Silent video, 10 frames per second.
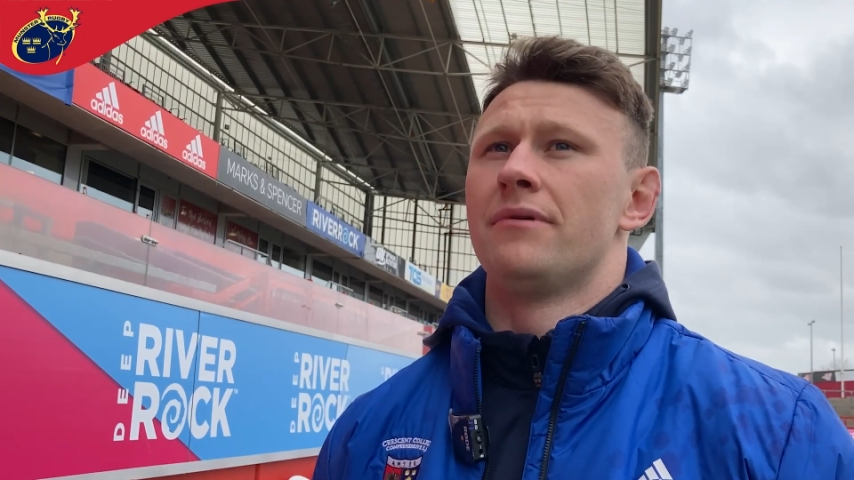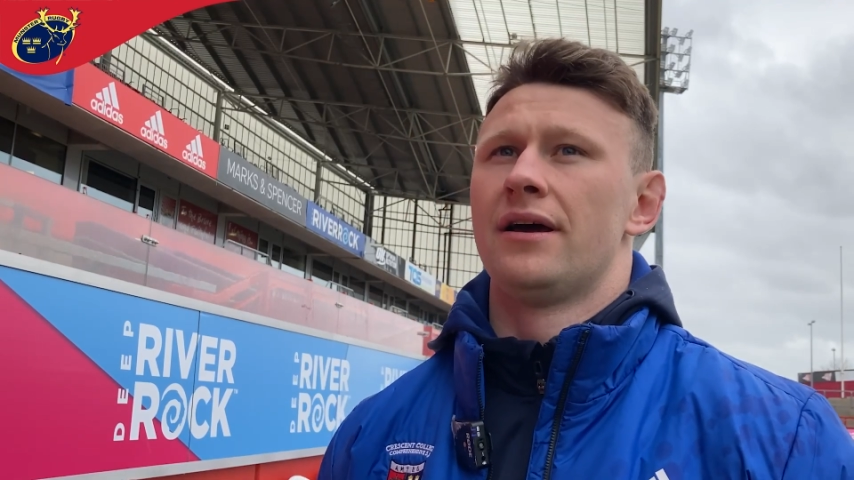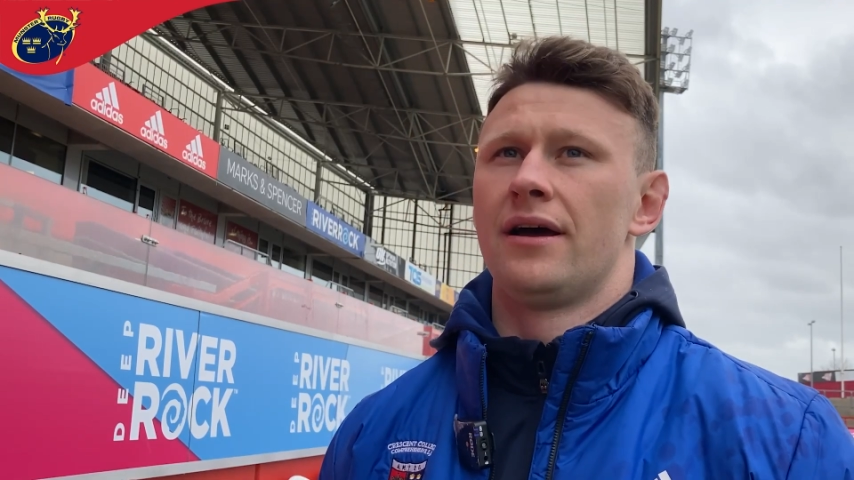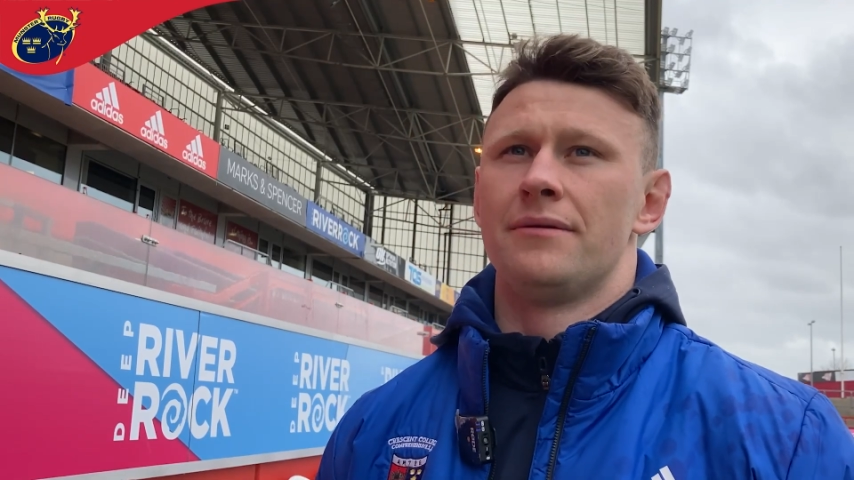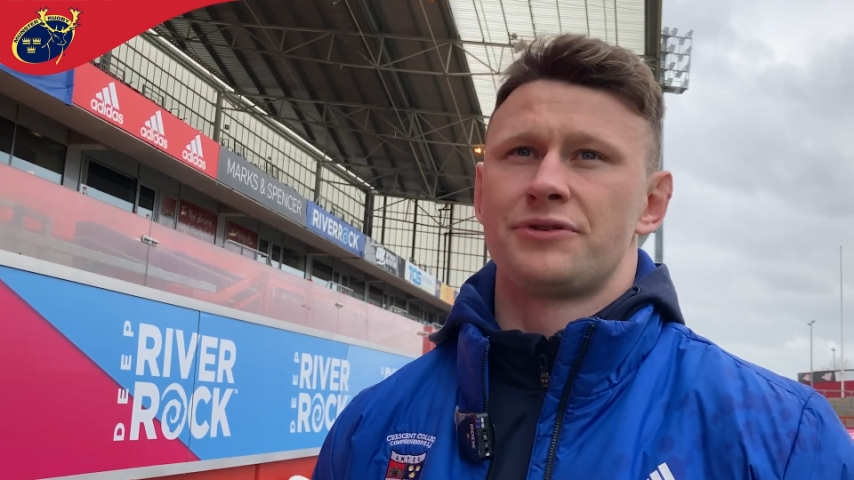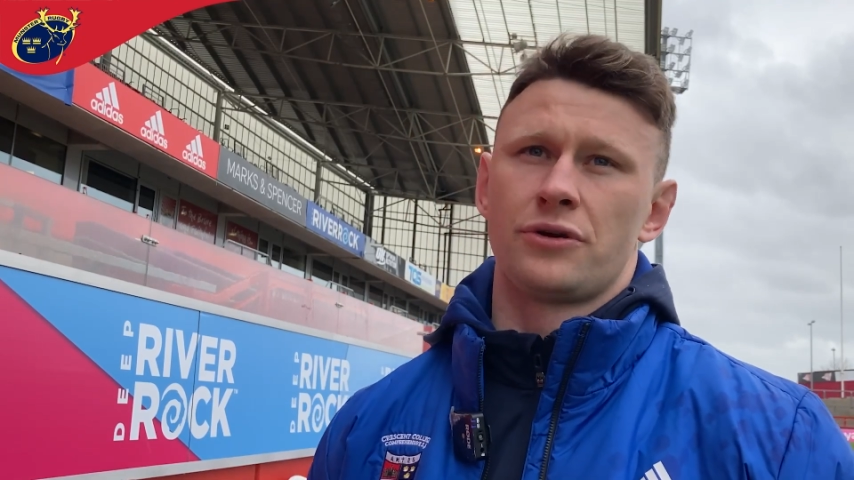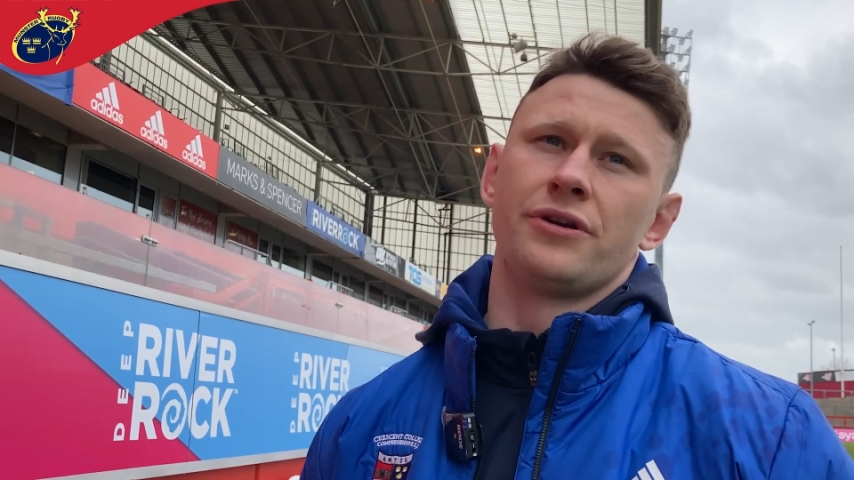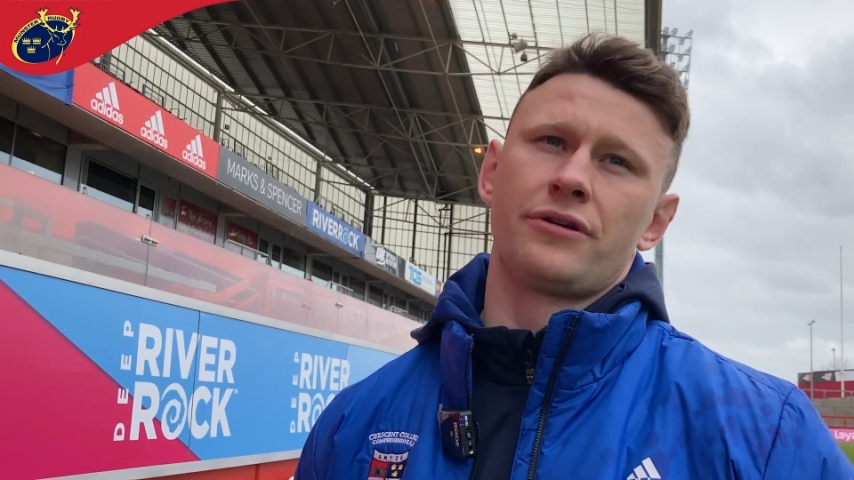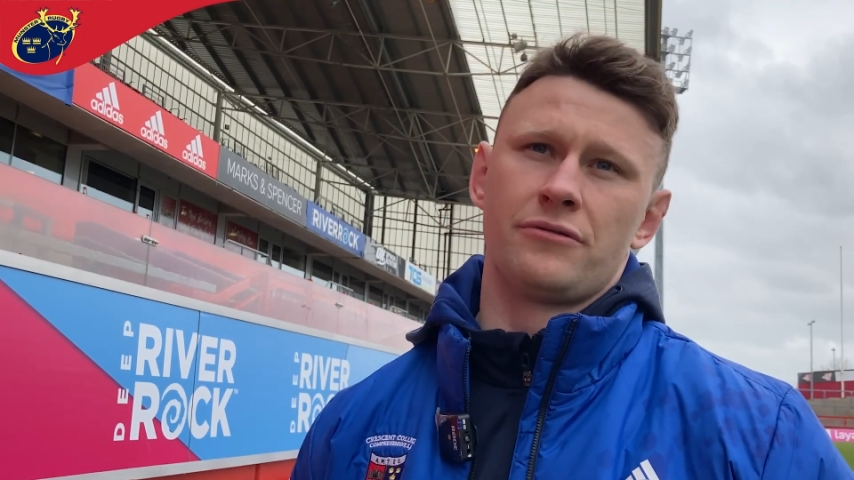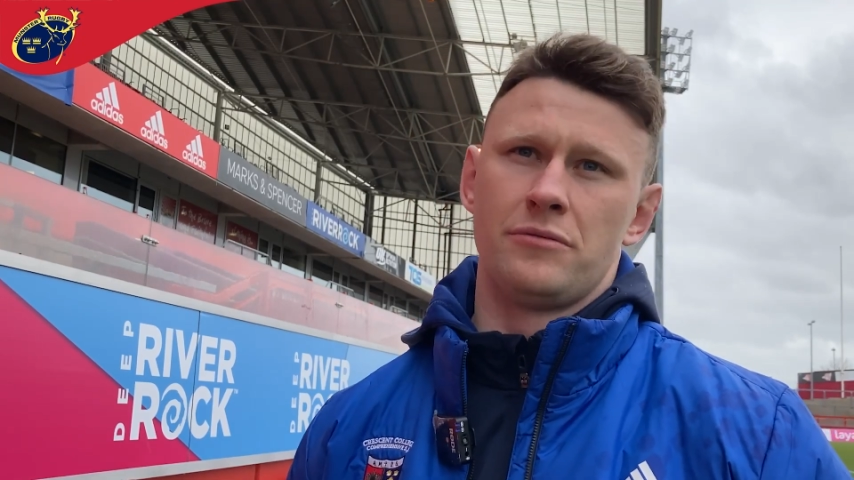I'm sure
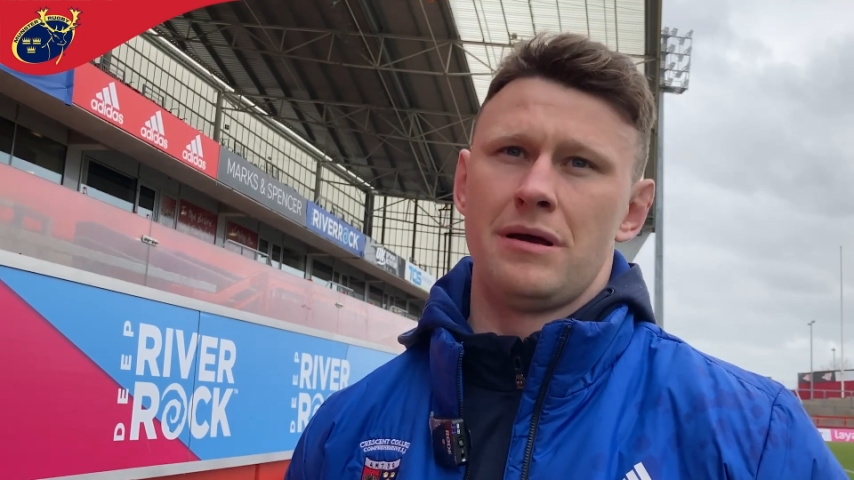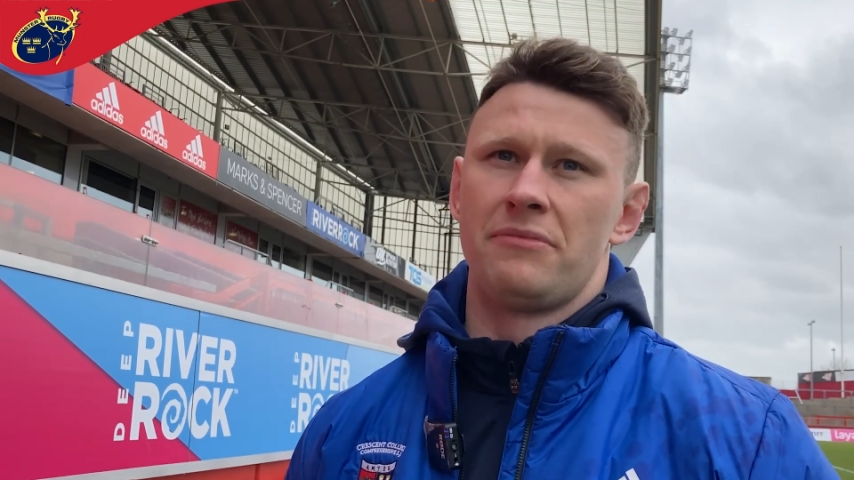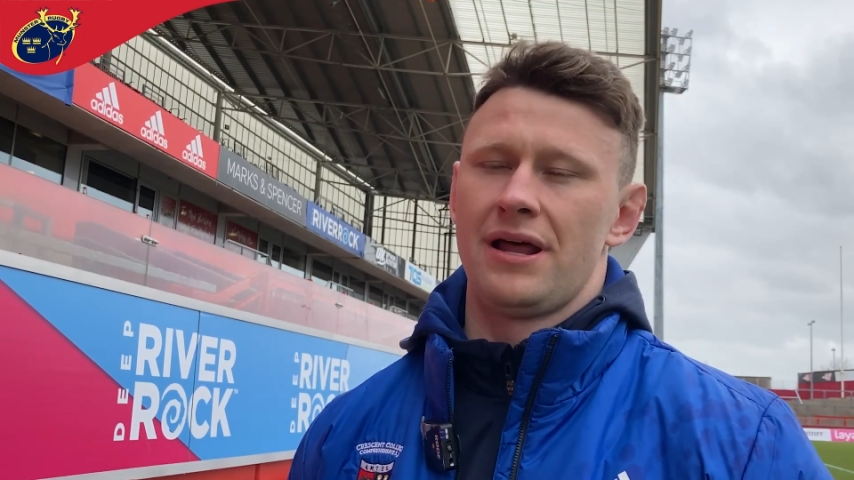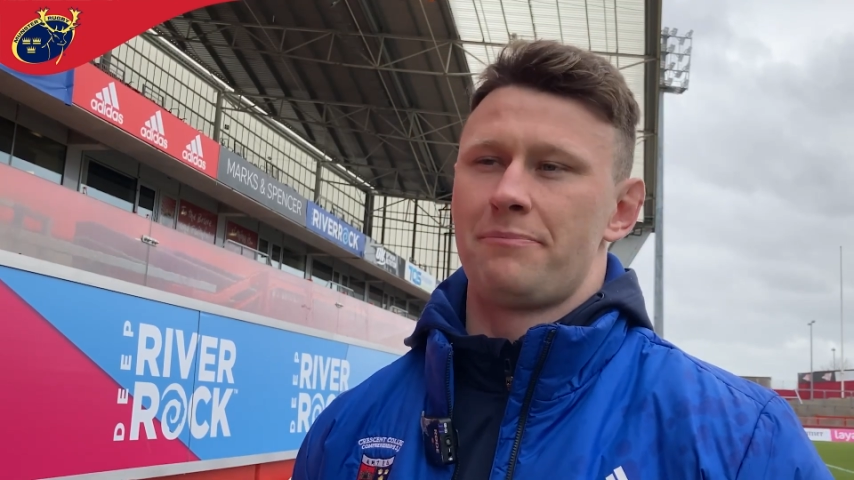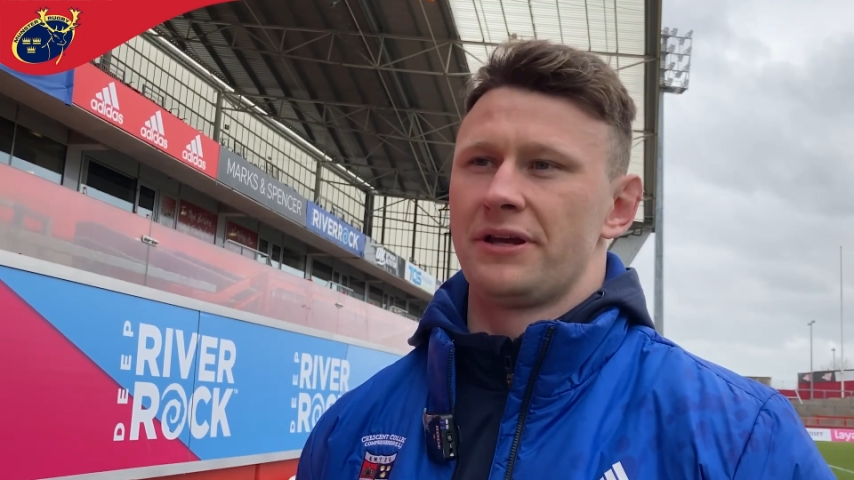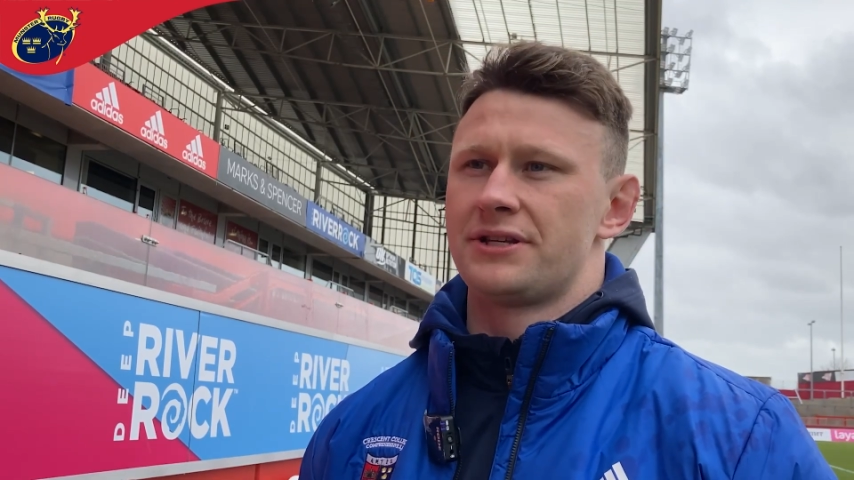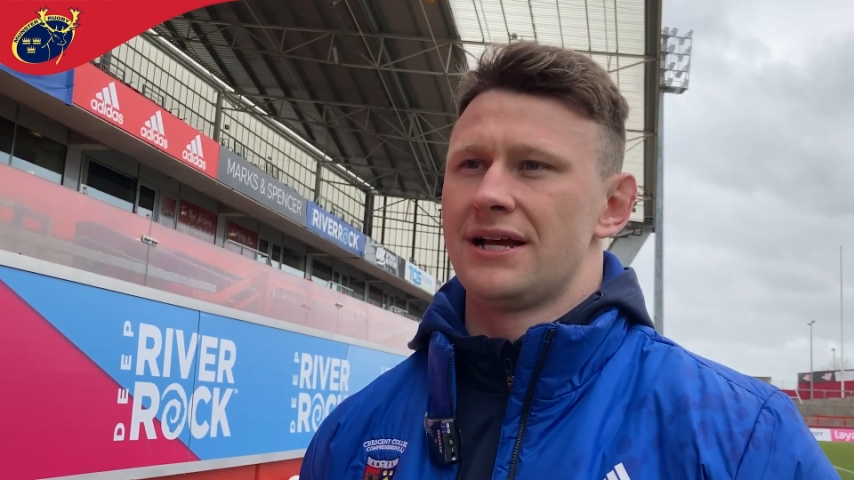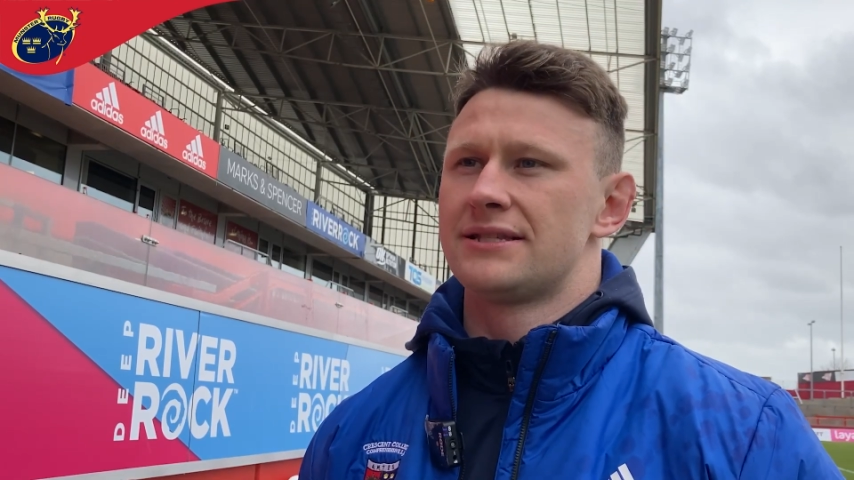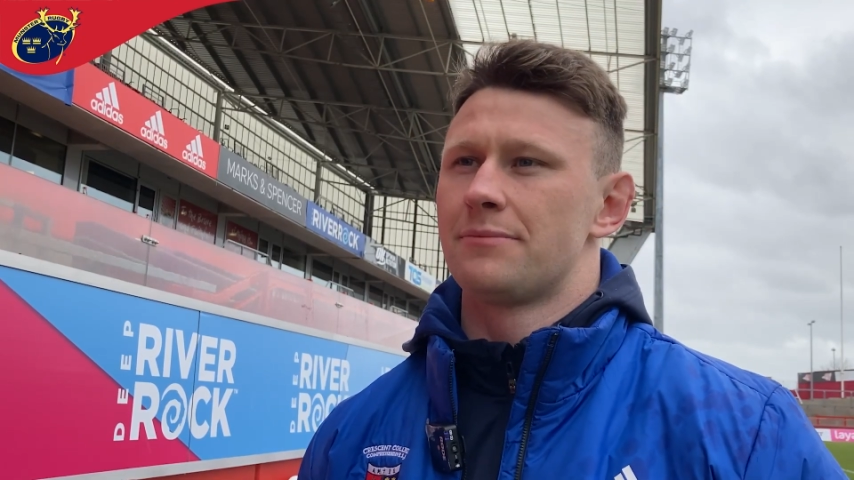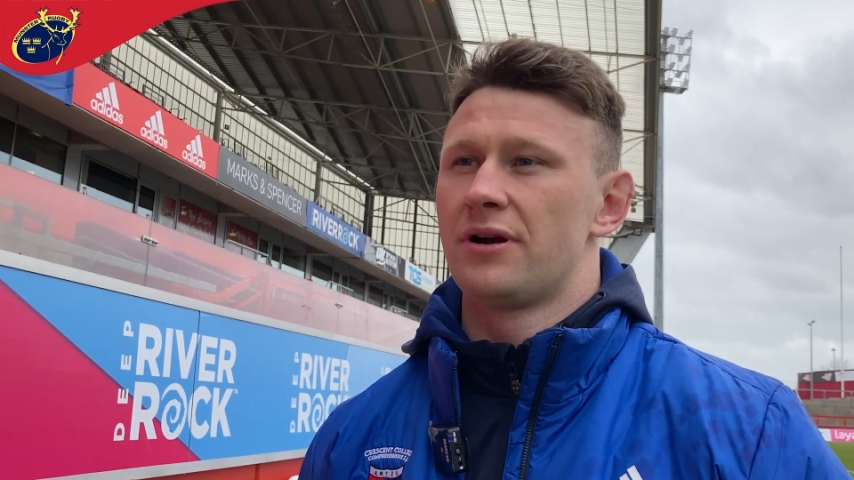you can remember that big
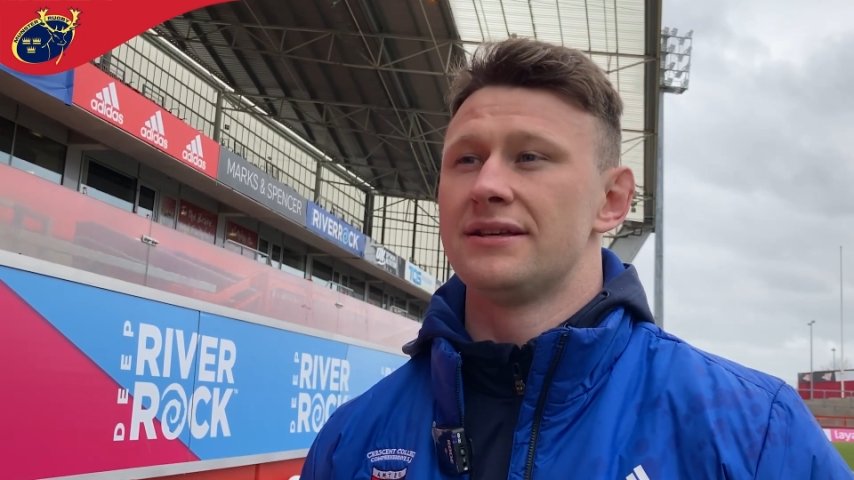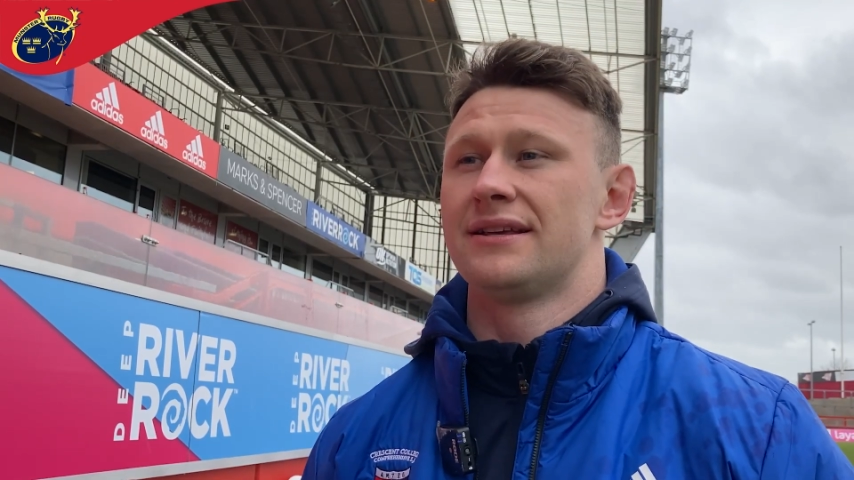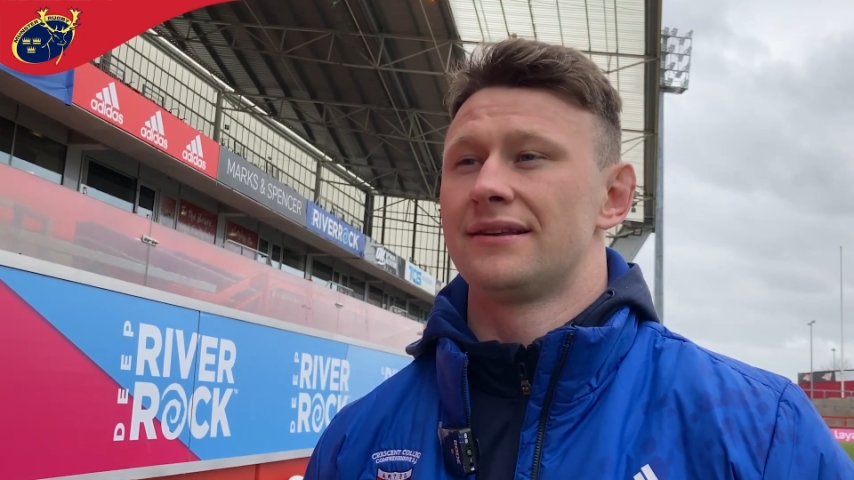chance the Prez